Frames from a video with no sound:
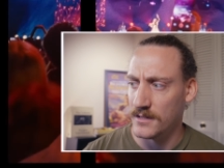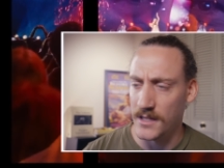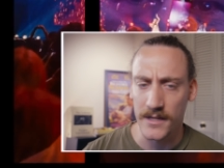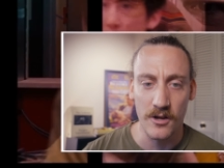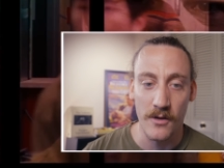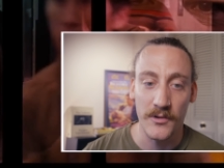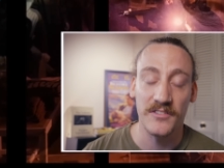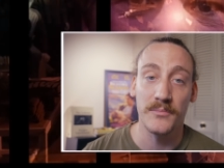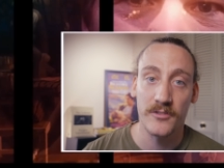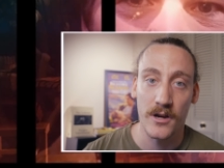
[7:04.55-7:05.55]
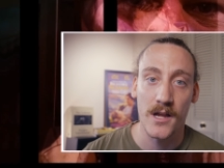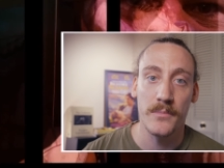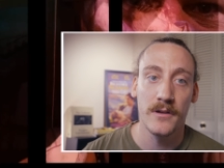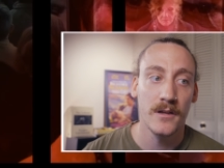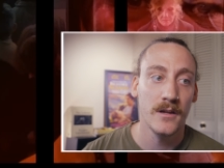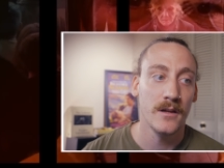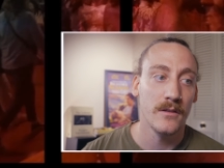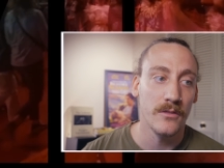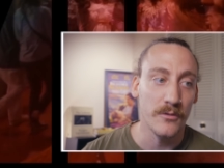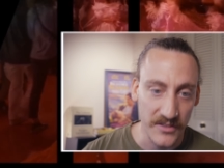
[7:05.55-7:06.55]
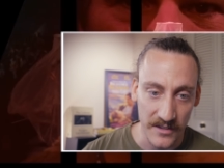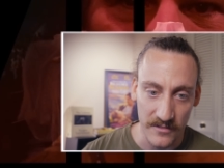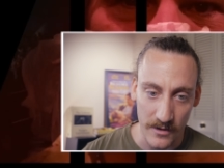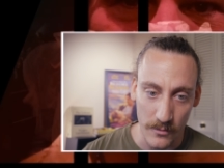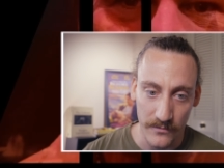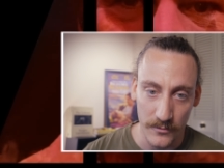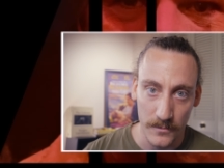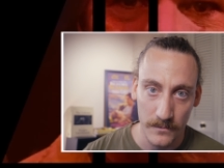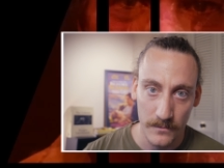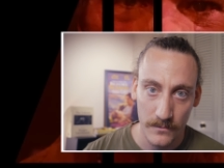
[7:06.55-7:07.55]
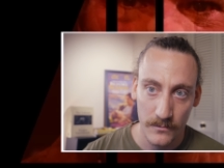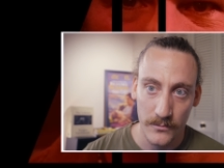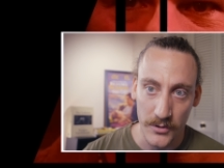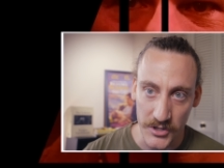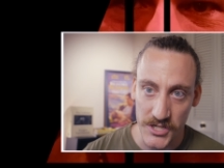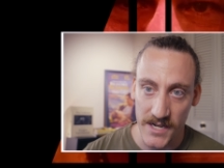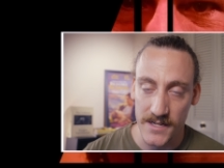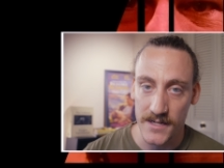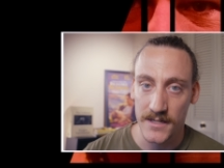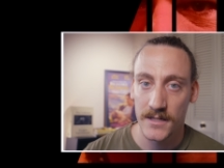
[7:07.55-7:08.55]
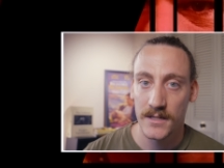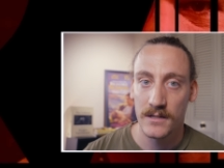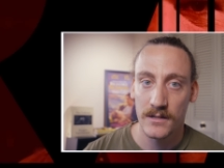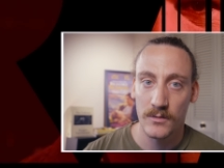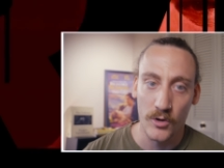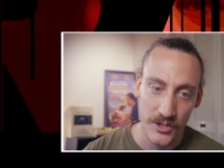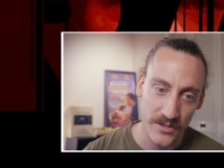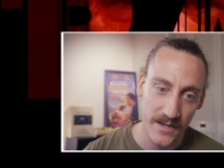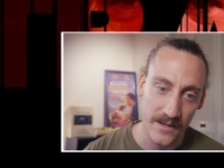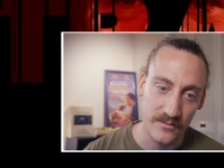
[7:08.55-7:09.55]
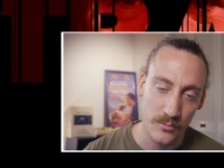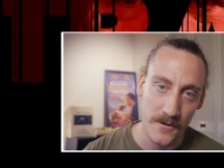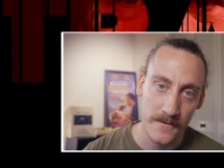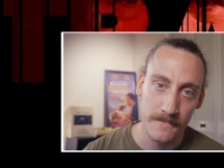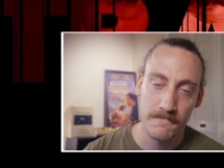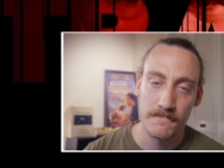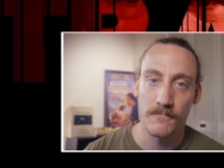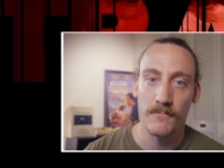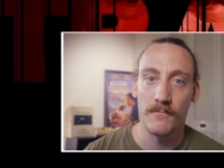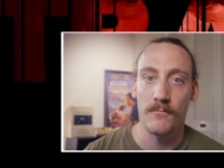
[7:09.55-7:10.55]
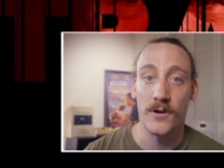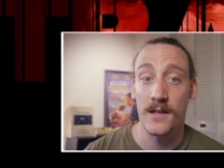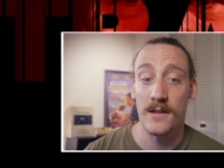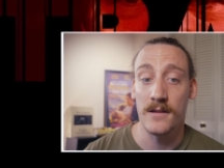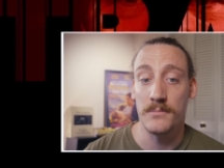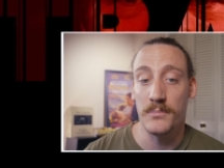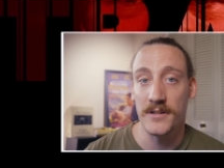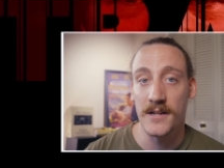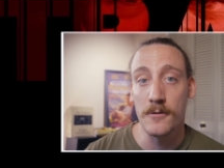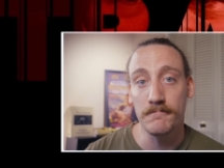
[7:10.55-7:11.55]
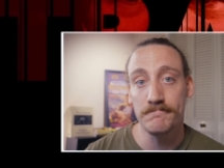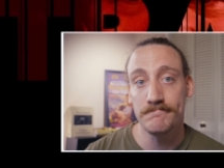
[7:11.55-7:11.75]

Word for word: Like, comment, subscribe. Those things are helpful. Appreciate it. Watch the next one when I put it out.